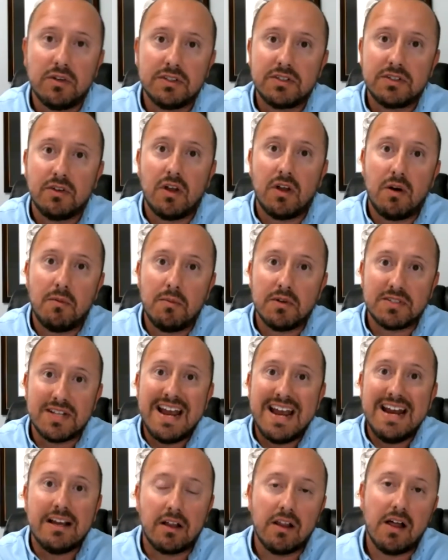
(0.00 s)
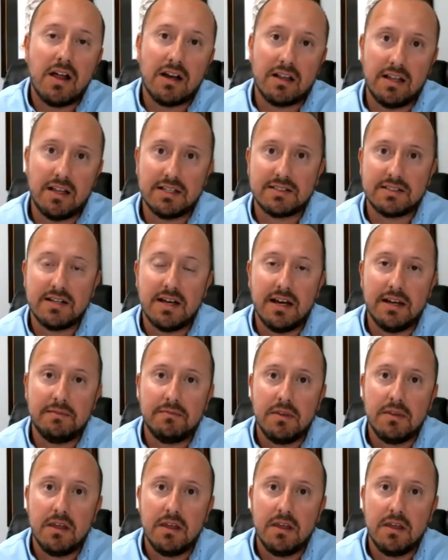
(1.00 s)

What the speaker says: until almost 8 o'clock last night.